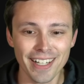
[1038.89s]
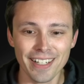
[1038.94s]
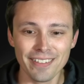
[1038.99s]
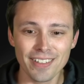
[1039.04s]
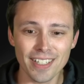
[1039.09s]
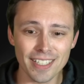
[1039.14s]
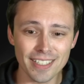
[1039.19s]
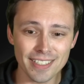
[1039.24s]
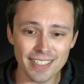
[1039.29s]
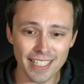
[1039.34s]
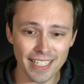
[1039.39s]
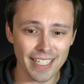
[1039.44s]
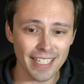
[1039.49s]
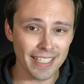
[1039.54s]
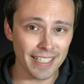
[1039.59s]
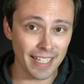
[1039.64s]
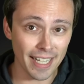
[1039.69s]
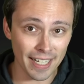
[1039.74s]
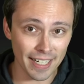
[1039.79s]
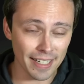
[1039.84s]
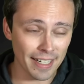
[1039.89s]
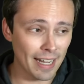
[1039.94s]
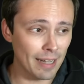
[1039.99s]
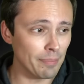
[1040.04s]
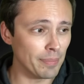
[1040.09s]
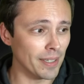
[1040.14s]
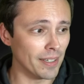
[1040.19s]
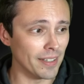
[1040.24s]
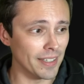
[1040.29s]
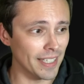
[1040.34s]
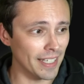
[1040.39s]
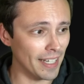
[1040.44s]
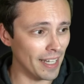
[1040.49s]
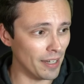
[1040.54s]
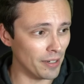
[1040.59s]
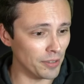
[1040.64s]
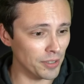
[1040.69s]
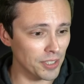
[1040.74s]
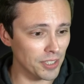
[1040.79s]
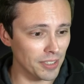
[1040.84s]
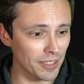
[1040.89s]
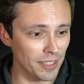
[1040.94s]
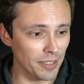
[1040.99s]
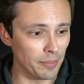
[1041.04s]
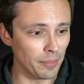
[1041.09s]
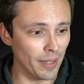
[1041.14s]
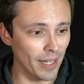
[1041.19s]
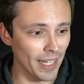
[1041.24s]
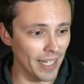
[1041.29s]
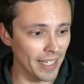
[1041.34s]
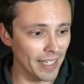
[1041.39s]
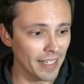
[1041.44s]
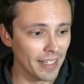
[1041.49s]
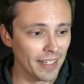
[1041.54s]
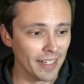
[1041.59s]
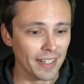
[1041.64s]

Got a sick kid kind of napping on the couch nearby.